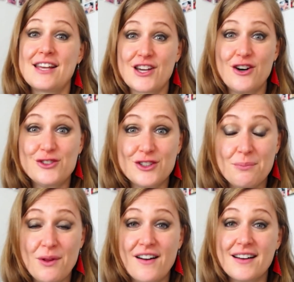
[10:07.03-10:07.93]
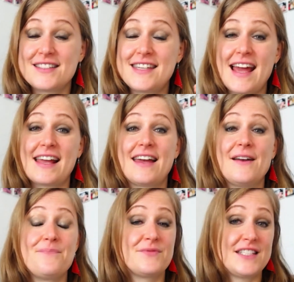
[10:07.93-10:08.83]
Go to the blog,
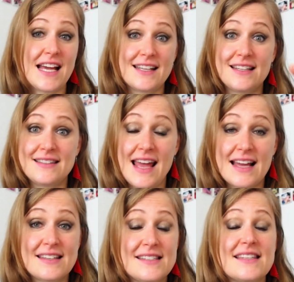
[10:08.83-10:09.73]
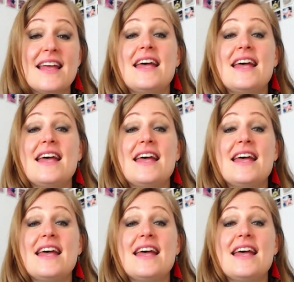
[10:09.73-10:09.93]
check the text,